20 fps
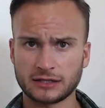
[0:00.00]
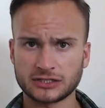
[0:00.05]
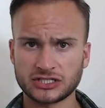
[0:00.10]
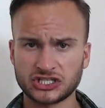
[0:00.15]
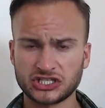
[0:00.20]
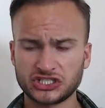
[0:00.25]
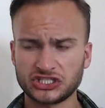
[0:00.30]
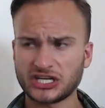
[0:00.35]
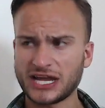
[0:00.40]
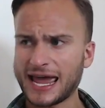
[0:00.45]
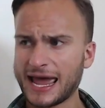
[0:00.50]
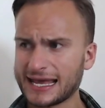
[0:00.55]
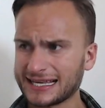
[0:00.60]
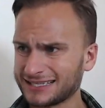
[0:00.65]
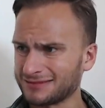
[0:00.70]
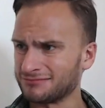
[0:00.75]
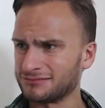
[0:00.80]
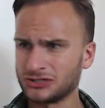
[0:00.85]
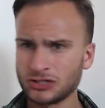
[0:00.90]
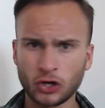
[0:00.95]
to share
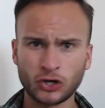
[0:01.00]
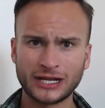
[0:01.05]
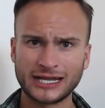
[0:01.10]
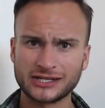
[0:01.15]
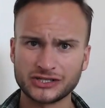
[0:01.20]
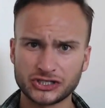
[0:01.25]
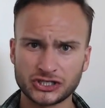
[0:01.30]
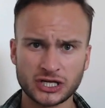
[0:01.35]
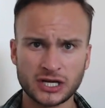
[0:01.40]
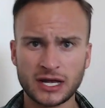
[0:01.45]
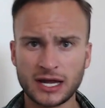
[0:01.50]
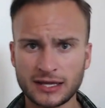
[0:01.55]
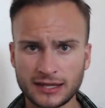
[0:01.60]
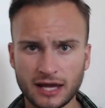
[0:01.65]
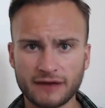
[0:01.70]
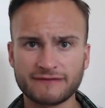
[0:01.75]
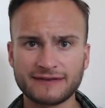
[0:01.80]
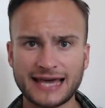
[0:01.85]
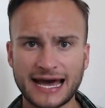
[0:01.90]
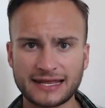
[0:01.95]
some knowledge that
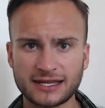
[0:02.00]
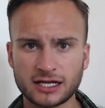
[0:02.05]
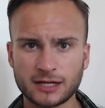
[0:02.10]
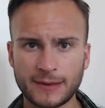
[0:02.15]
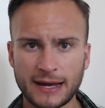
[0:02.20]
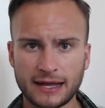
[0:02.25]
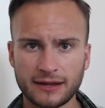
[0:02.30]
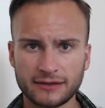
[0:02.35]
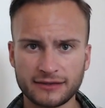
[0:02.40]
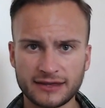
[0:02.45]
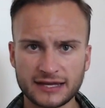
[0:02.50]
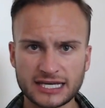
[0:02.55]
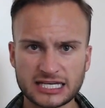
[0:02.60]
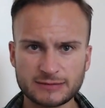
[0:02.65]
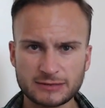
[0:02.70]
I've gathered about things,